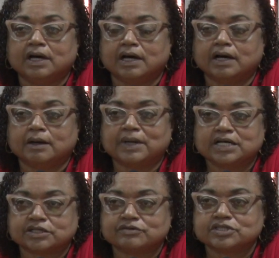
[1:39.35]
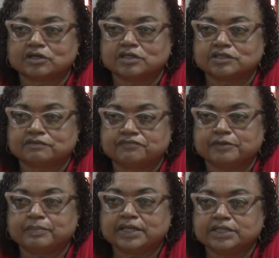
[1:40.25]
as a result of the
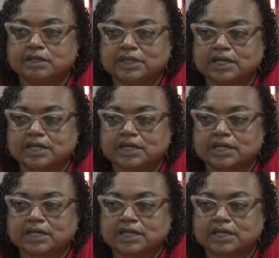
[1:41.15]
pandemic.